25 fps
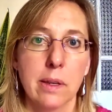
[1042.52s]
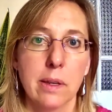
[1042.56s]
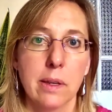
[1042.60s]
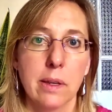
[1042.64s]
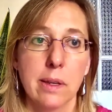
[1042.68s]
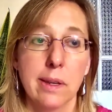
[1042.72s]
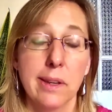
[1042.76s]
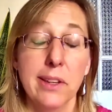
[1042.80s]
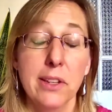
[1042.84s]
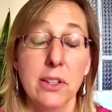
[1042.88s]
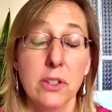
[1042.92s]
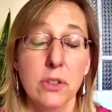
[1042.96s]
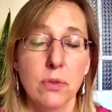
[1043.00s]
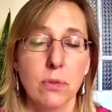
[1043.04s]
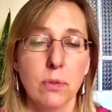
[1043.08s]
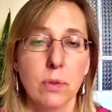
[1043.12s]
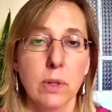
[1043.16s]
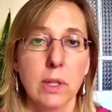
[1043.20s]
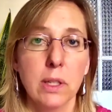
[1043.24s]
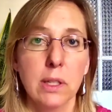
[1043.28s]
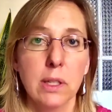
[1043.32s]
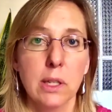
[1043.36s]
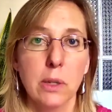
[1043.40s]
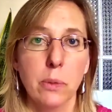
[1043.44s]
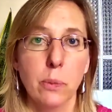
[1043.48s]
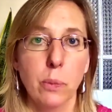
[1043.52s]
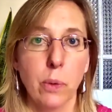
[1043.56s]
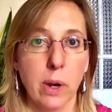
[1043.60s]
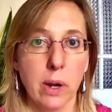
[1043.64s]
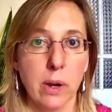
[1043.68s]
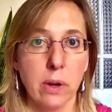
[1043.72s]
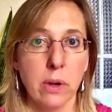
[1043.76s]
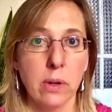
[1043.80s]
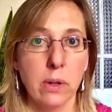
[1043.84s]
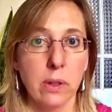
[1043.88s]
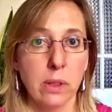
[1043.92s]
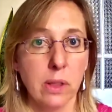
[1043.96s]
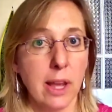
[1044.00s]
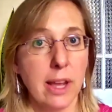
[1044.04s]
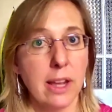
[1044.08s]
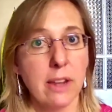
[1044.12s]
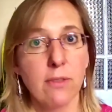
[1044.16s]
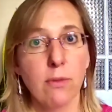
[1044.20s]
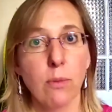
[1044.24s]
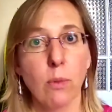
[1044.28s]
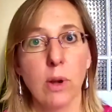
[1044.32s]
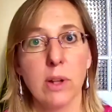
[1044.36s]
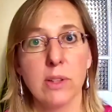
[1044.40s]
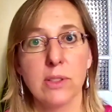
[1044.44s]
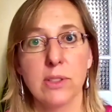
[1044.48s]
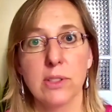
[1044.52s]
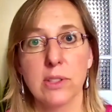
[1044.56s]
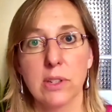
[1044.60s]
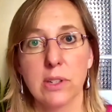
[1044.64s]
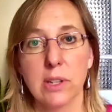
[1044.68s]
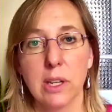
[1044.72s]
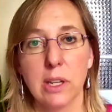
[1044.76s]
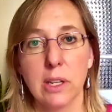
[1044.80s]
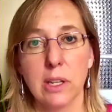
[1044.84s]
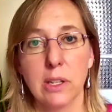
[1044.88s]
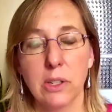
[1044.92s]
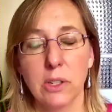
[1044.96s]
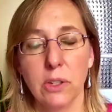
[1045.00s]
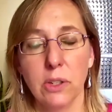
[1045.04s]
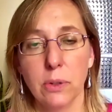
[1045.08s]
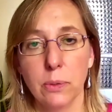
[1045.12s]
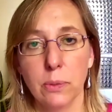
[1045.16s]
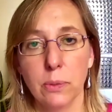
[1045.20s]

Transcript: is really where life wants to take you